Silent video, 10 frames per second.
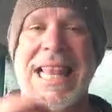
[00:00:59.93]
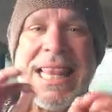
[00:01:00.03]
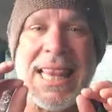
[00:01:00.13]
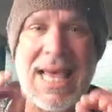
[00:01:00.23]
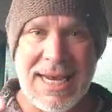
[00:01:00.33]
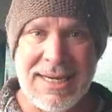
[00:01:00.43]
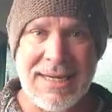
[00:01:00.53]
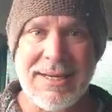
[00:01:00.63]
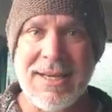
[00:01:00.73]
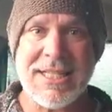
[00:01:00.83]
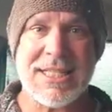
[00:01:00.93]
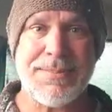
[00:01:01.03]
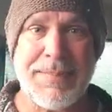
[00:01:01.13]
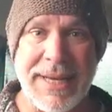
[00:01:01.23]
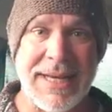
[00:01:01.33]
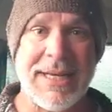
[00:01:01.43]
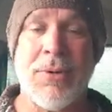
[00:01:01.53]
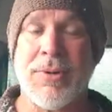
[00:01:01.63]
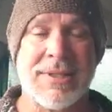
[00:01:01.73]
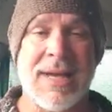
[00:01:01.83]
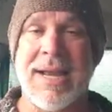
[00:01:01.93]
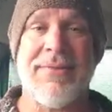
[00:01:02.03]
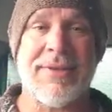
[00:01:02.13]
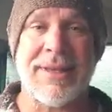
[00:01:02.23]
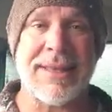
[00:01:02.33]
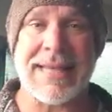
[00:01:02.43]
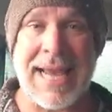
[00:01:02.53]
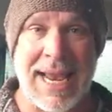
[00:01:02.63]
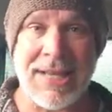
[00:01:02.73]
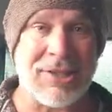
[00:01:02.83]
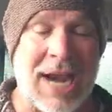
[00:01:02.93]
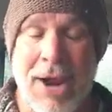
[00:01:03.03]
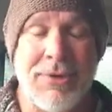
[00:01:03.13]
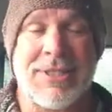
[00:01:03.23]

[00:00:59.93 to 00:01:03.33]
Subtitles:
lightning speed was not even the answer. I